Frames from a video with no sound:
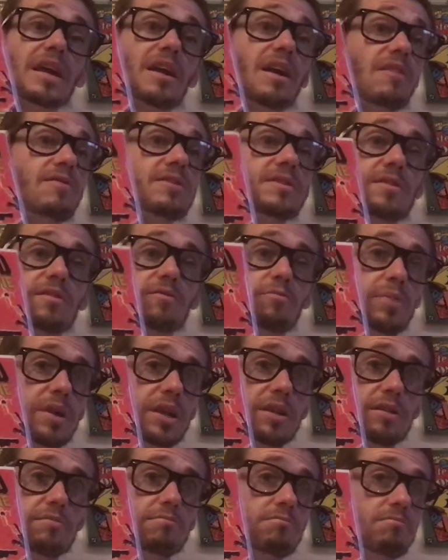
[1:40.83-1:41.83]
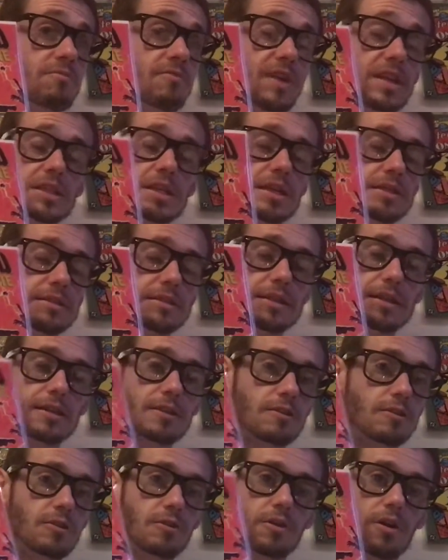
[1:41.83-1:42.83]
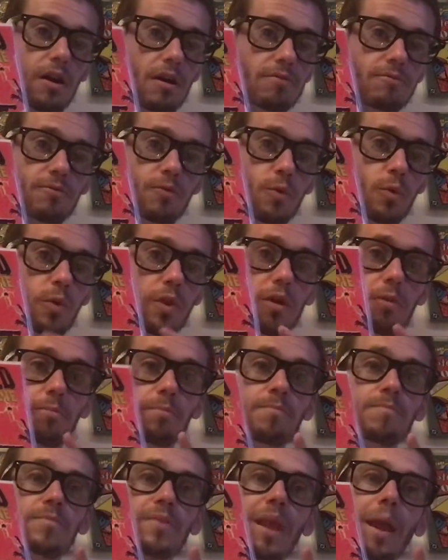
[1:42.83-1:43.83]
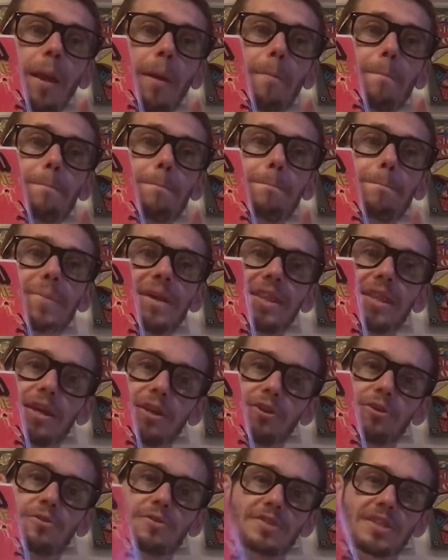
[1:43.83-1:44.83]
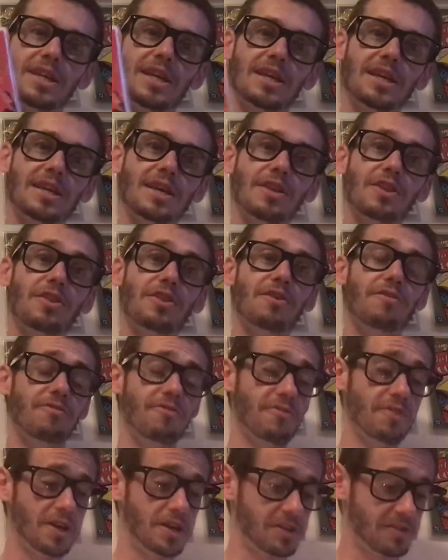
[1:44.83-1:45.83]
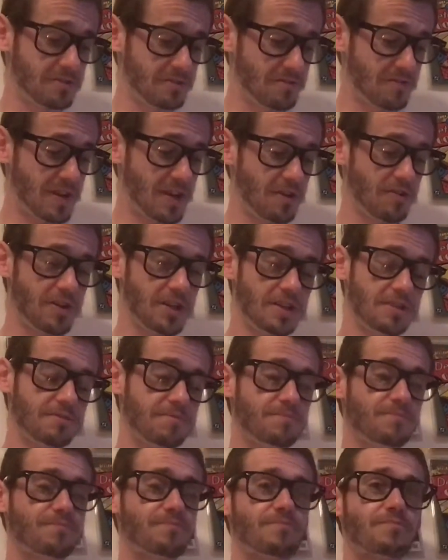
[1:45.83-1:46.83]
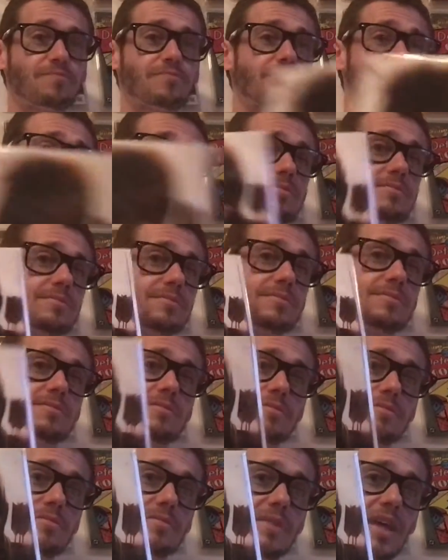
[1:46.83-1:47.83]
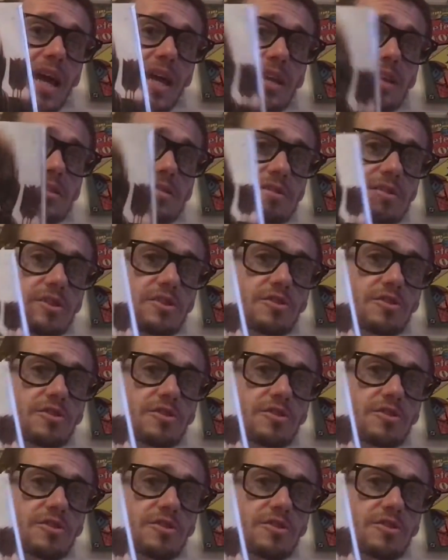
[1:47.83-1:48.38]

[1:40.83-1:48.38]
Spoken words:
covers have been fantastic, you can't fault them. But then you see the first variant, and it's the